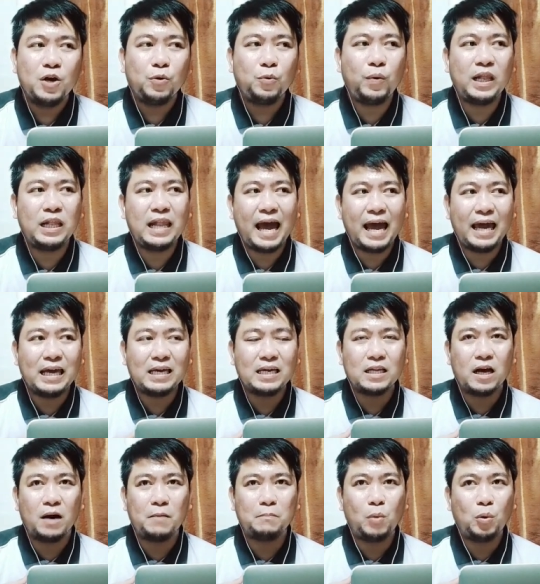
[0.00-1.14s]
will
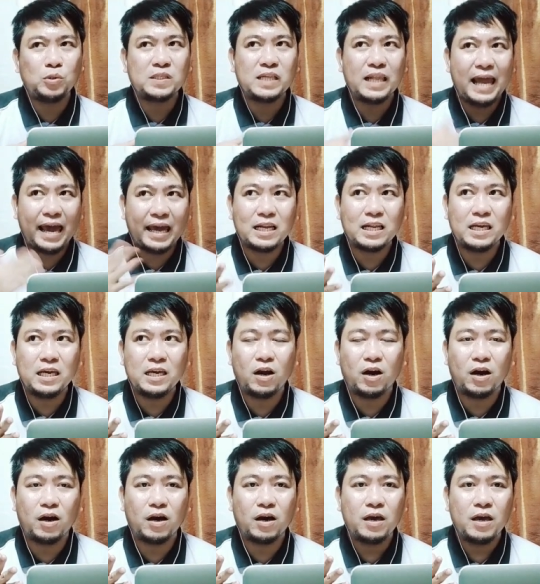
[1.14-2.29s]
most likely
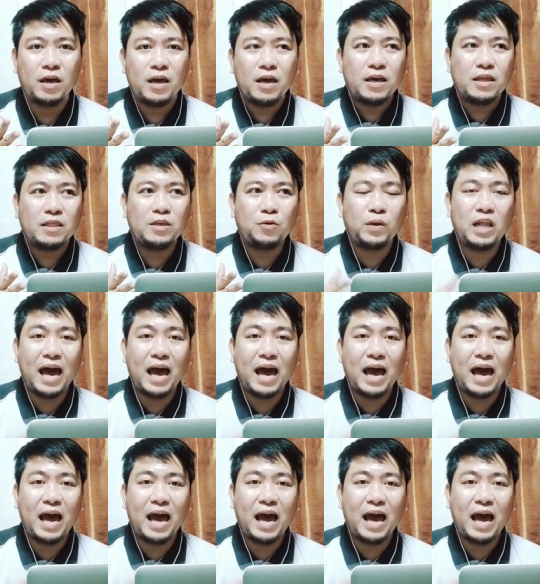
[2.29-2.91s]
they will